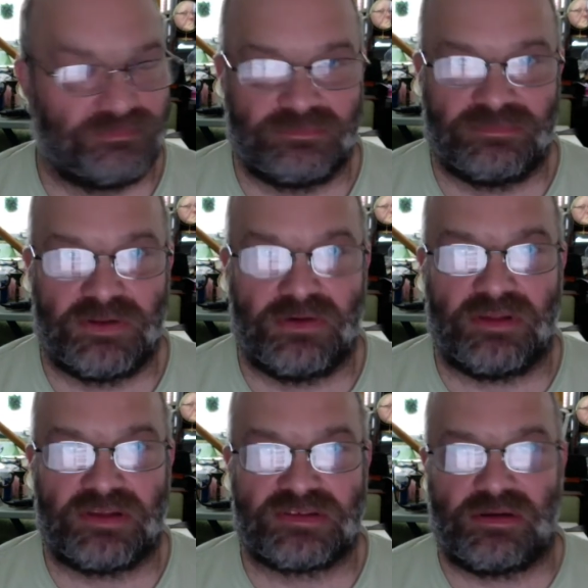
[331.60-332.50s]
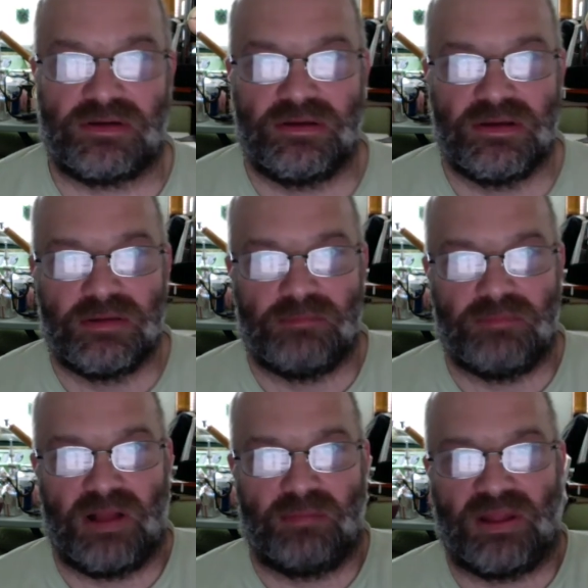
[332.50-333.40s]
You know that song?
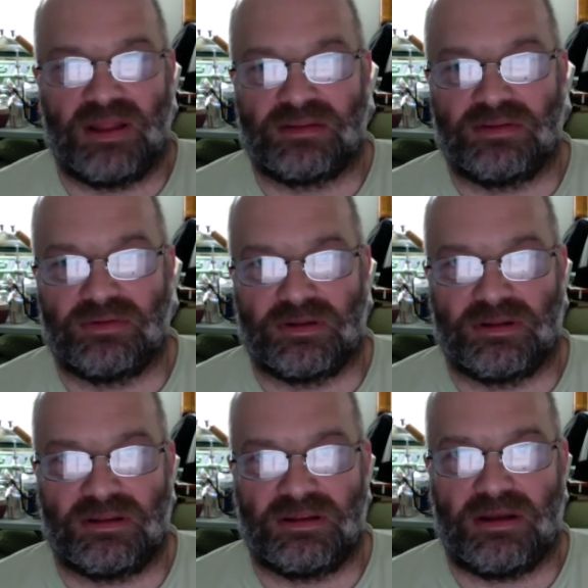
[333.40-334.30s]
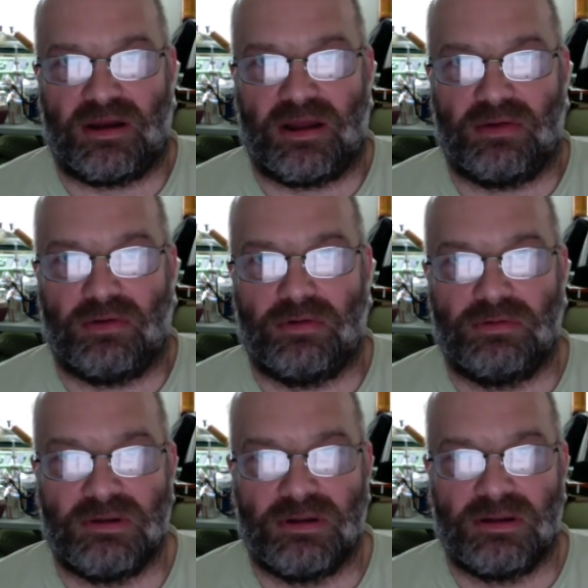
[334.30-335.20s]
Mel Blank doing the E I O.
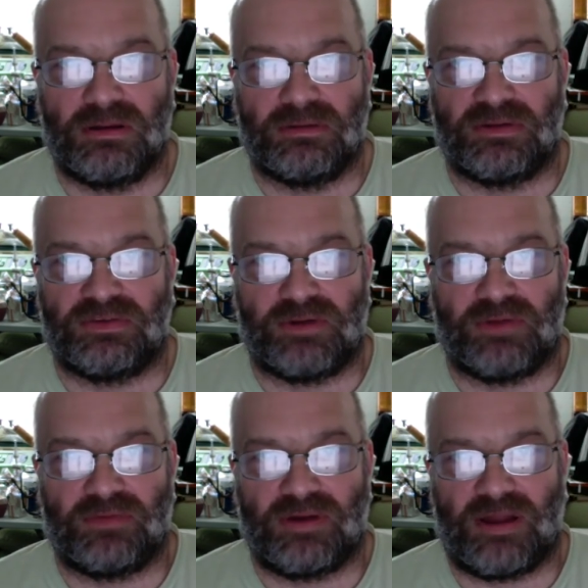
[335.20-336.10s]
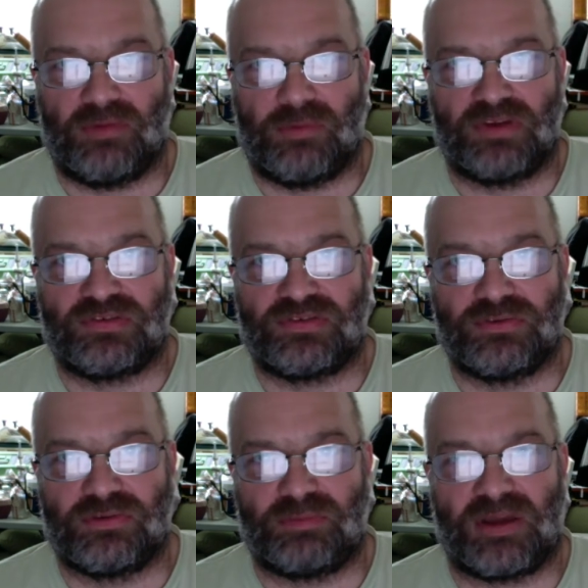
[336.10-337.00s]
Did you ever have a wish you
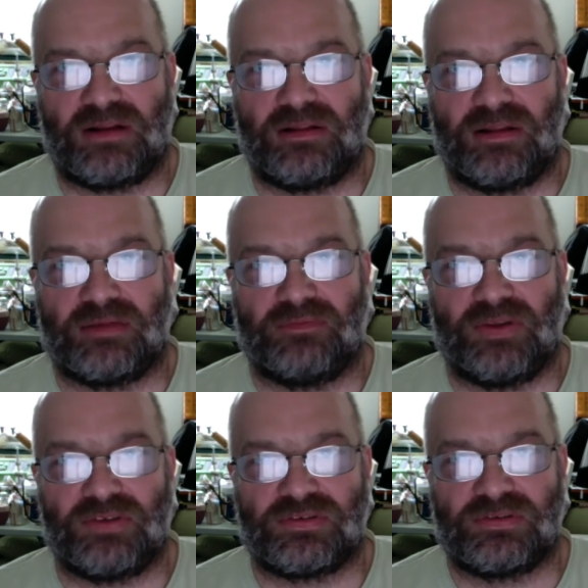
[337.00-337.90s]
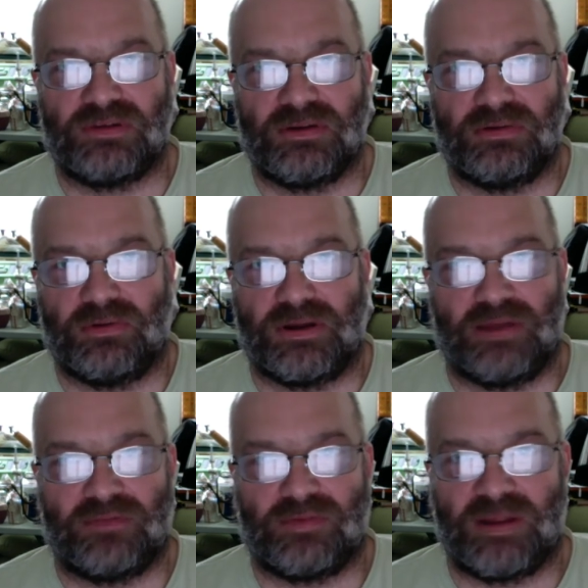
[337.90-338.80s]
could paddle like a fish? No, I
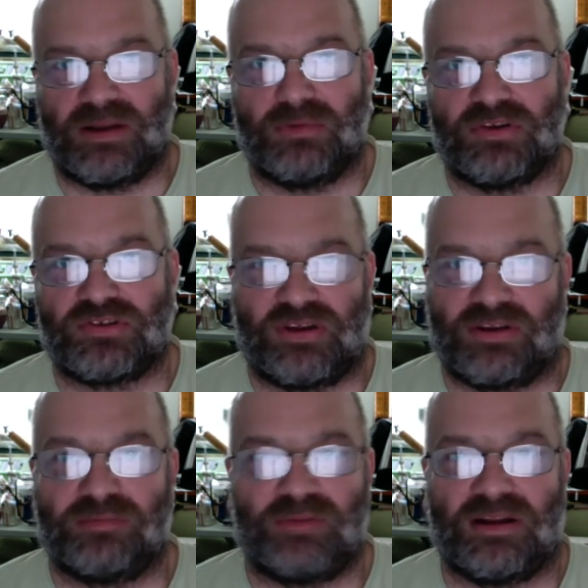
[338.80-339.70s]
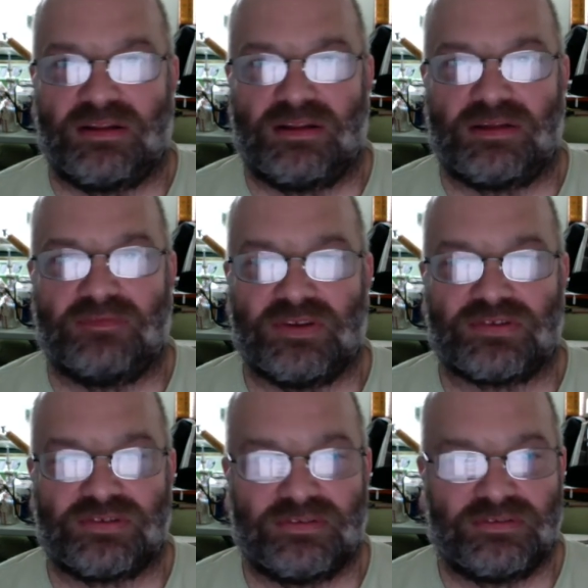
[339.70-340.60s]
never made a wish I could paddle like a
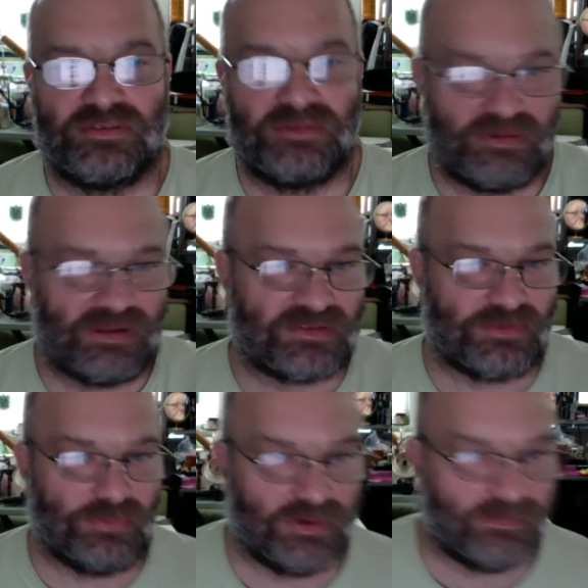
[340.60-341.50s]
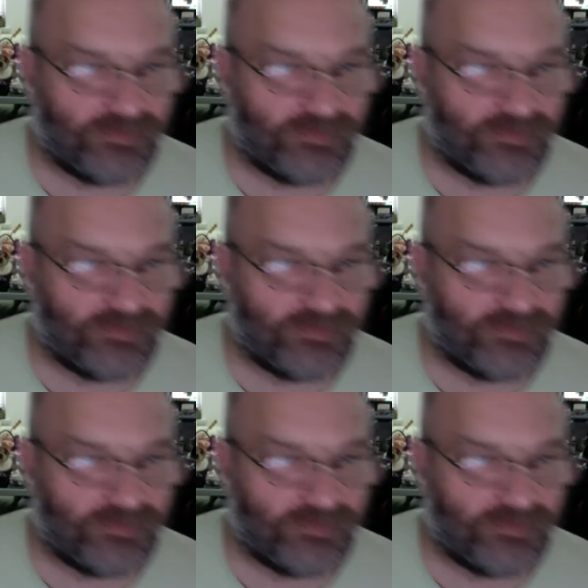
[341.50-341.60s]
fish. That's the one.